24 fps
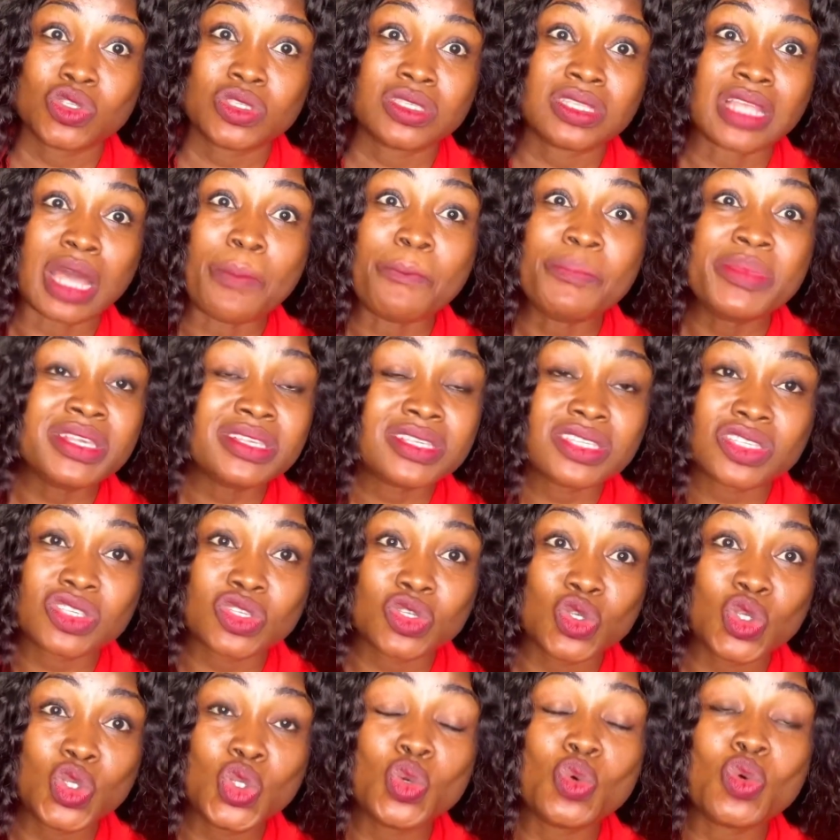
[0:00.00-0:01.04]
That means
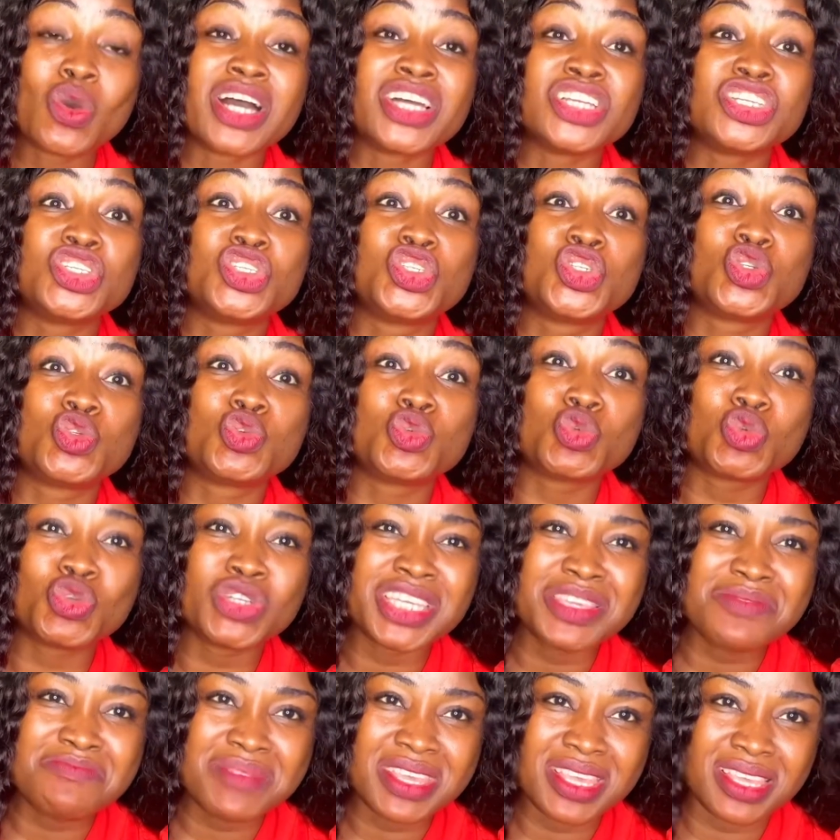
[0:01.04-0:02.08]
you are
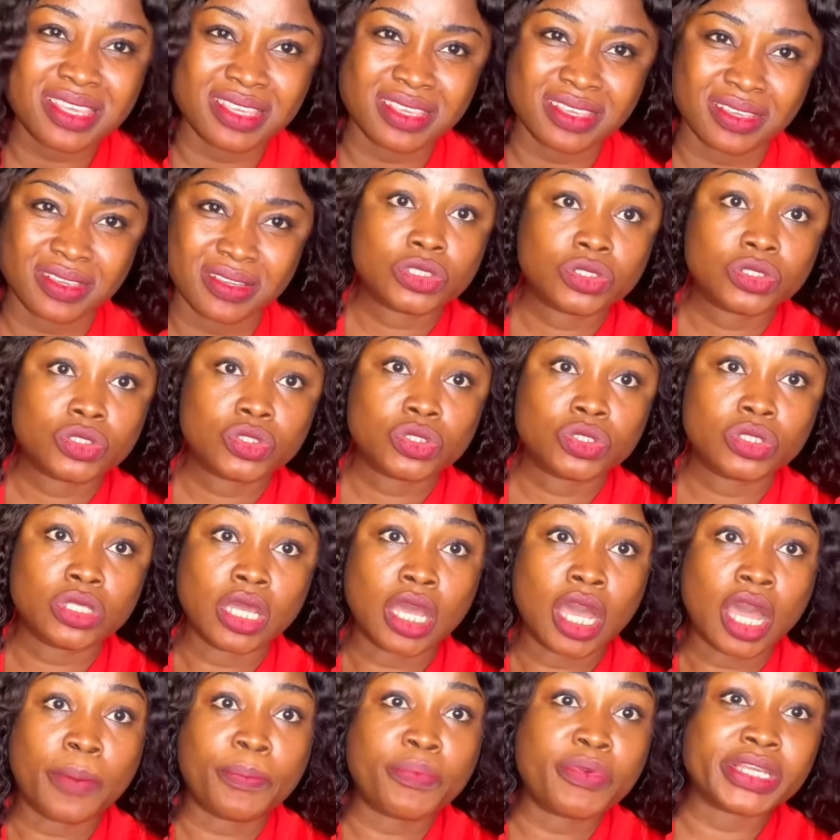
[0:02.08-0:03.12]
dreaming.
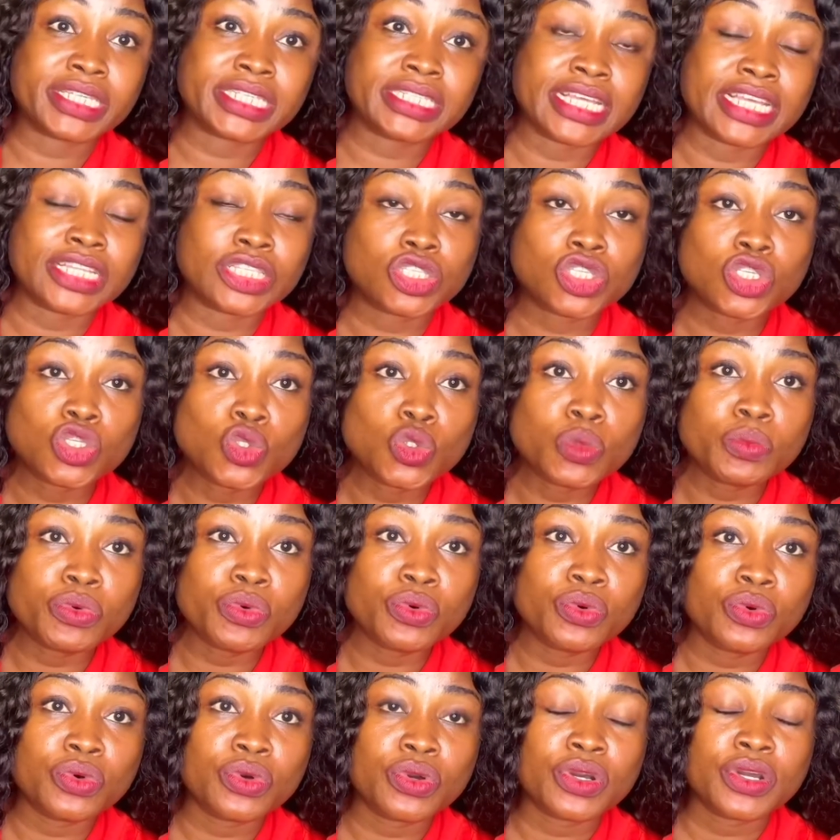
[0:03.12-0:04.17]
President
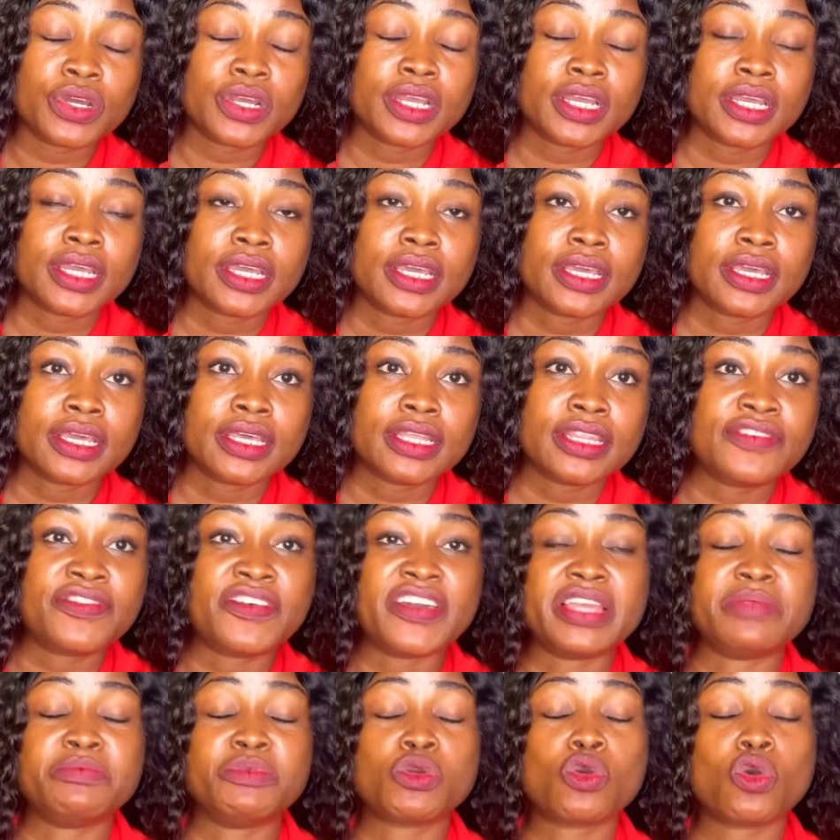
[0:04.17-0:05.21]
Tinubu, they
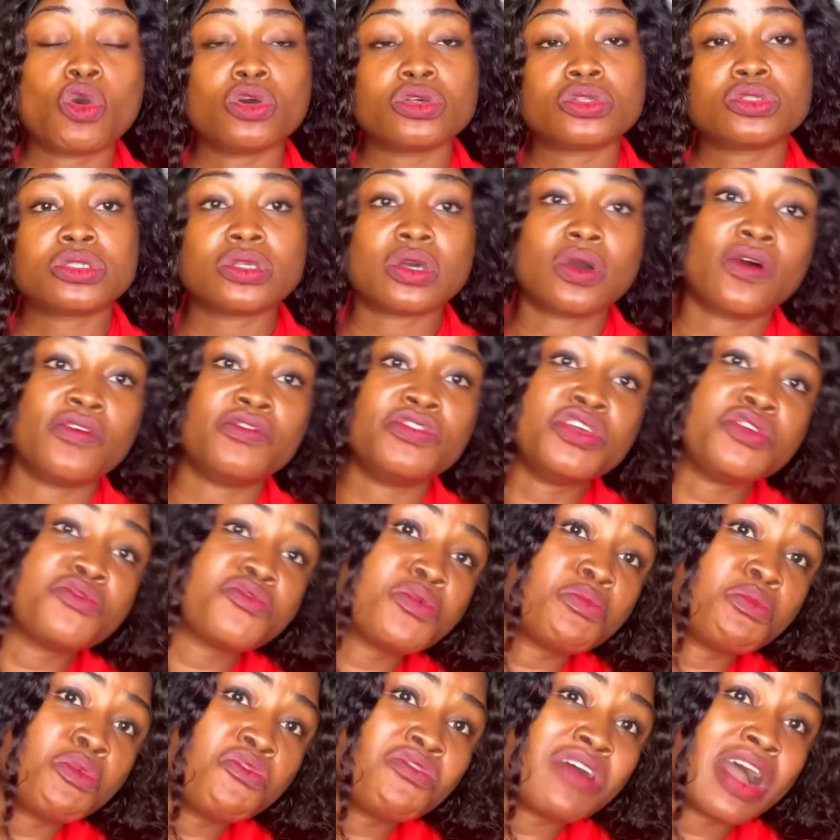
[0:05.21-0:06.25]
said because of the
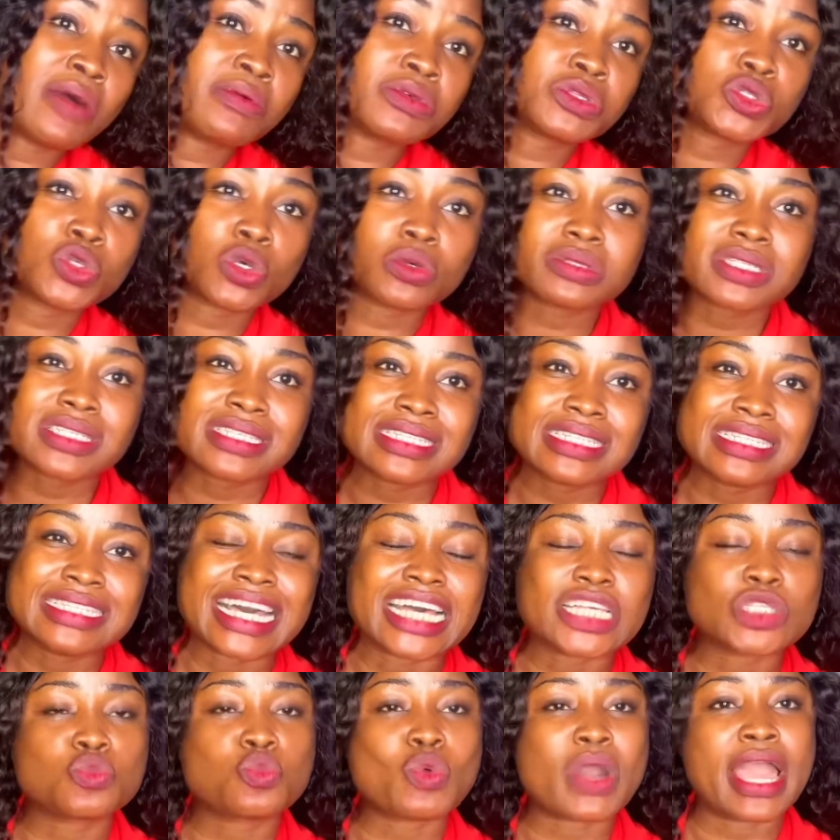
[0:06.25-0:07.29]
removal of subsidy,
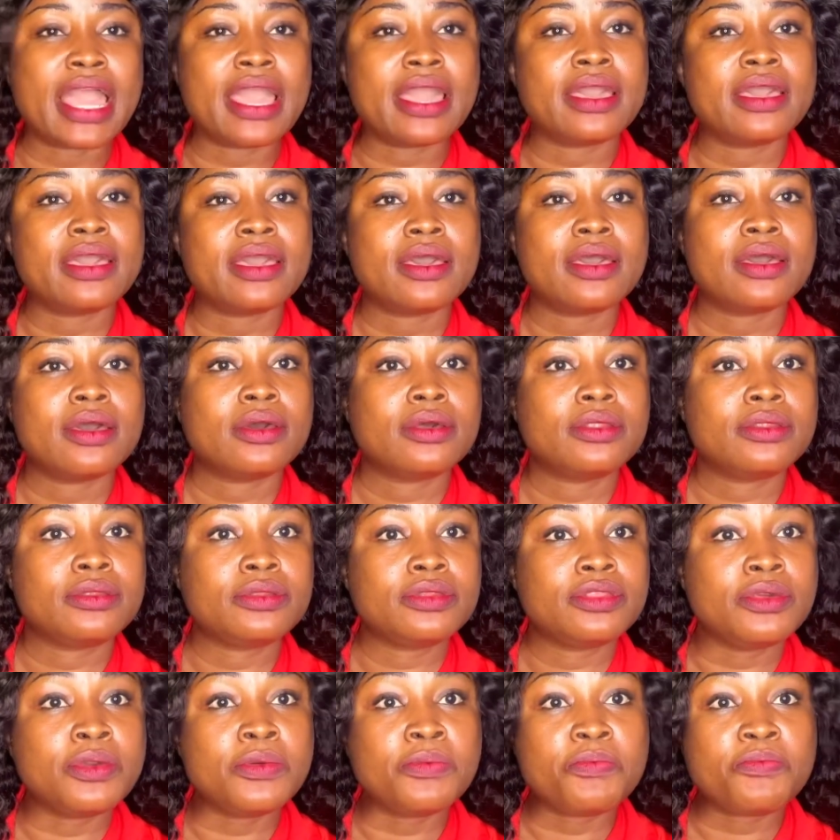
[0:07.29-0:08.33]
that's why
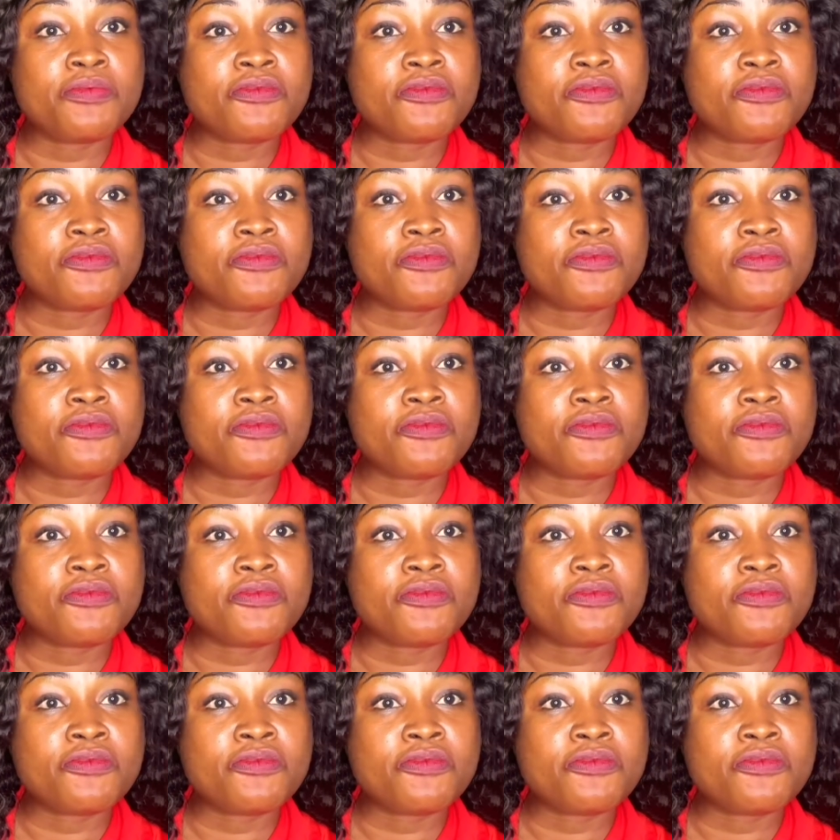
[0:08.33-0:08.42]
the